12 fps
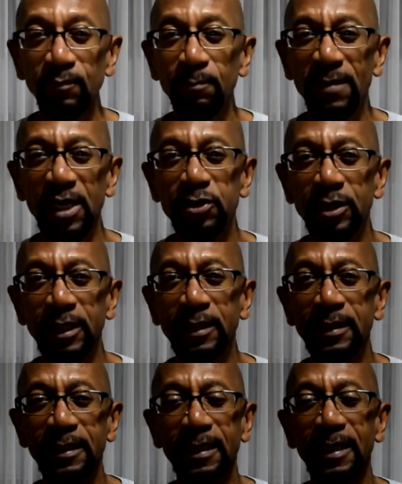Medellin
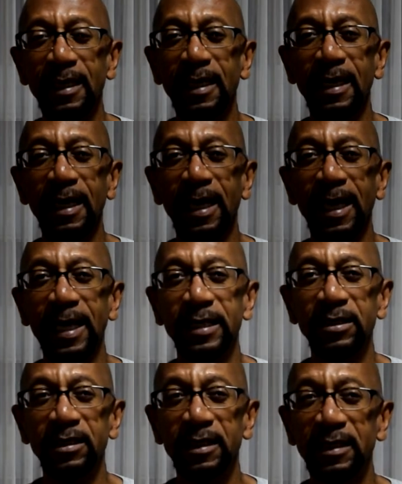and
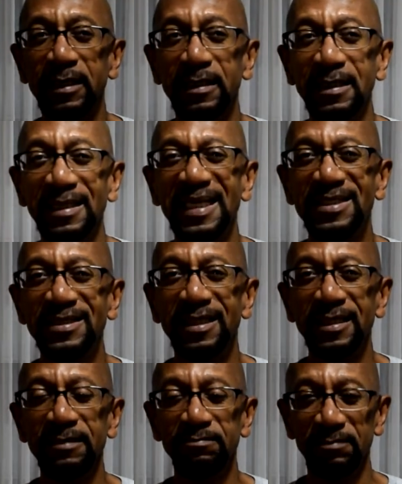
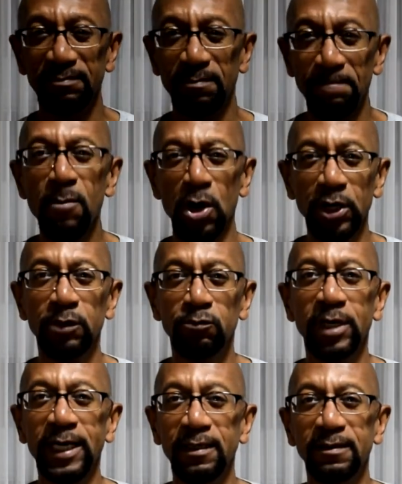listed market
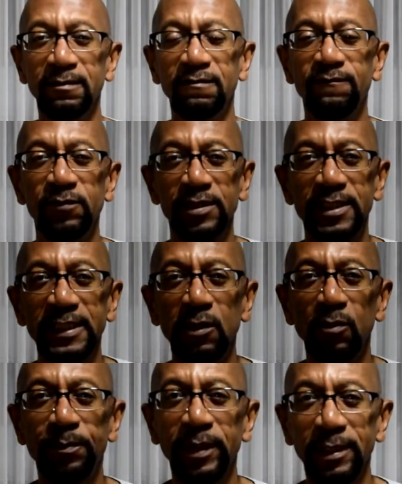rate for the COP